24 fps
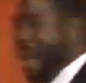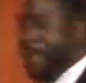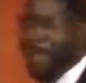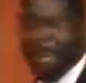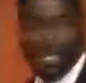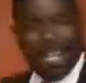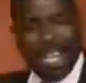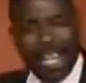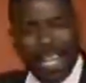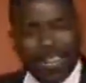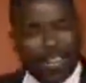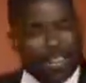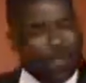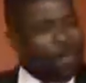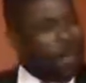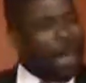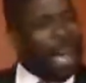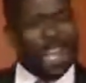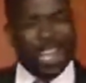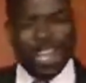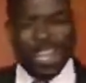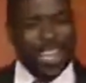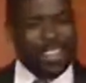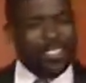but inch
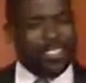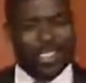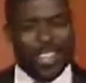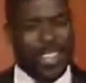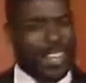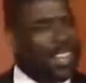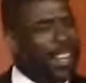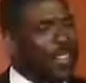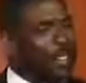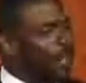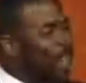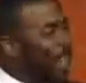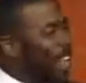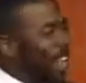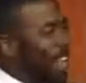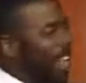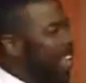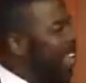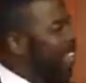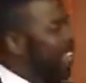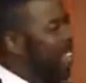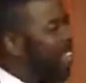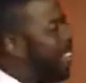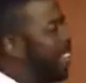by inch, anything
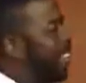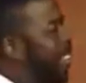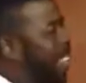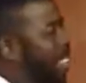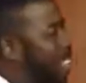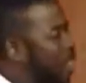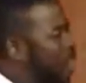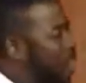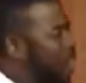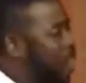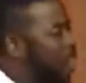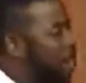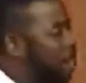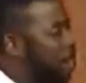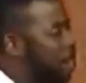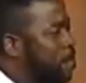is a cinch.